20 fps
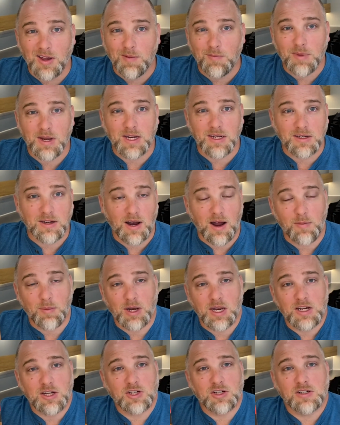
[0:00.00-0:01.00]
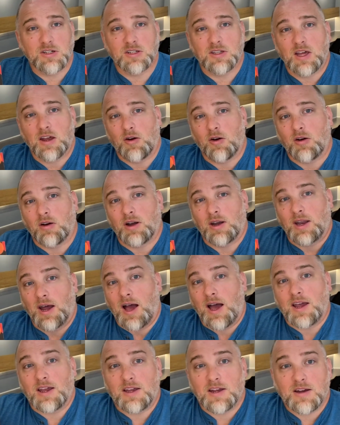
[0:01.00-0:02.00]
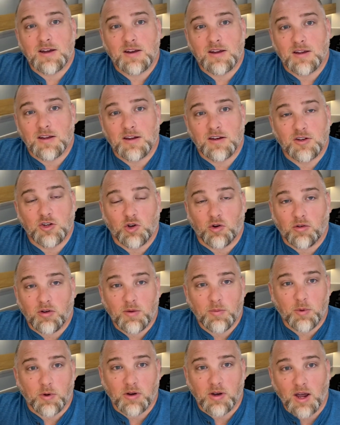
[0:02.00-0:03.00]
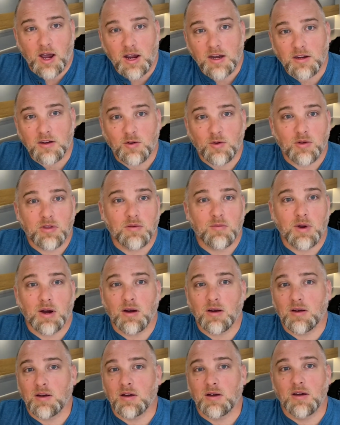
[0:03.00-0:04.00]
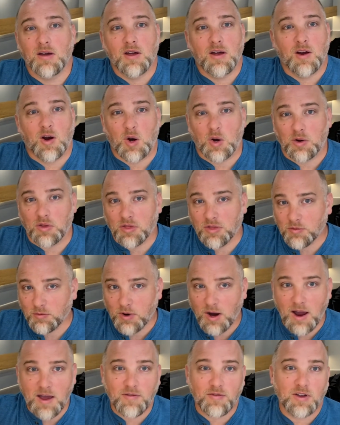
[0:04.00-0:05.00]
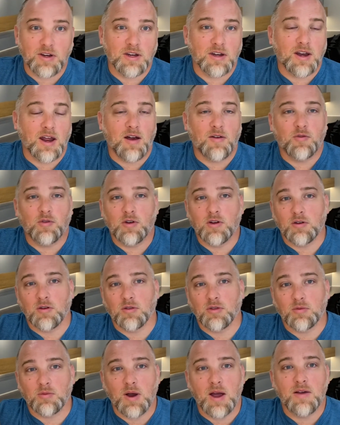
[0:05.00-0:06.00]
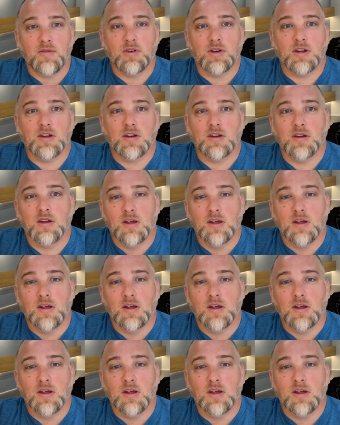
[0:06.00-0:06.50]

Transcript: Many denominations that are dying in Europe or dying in North America are thriving in Africa or thriving in